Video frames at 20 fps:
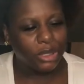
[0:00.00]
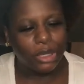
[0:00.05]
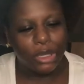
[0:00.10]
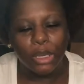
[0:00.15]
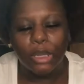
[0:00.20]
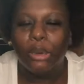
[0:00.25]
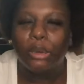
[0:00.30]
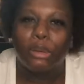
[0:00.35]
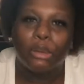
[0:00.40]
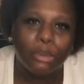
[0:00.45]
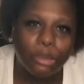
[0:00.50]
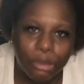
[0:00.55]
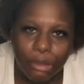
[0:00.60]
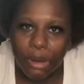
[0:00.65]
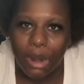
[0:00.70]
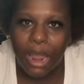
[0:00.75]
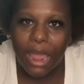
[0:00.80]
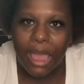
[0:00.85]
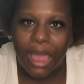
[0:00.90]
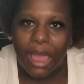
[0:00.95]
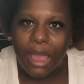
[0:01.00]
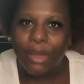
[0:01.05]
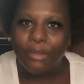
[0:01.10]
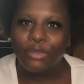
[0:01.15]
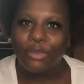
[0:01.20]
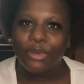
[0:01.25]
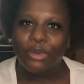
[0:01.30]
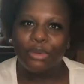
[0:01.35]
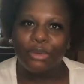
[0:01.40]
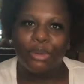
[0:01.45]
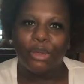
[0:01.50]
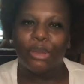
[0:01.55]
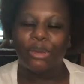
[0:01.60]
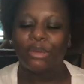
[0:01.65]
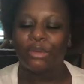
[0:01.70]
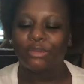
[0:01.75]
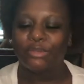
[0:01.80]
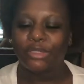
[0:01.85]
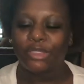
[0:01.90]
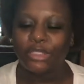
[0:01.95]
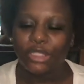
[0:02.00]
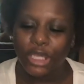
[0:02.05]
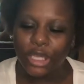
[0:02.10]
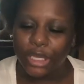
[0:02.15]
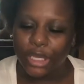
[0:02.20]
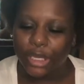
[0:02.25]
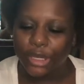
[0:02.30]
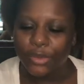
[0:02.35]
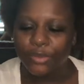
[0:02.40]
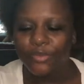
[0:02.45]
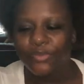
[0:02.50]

little crab, you know what I'm saying?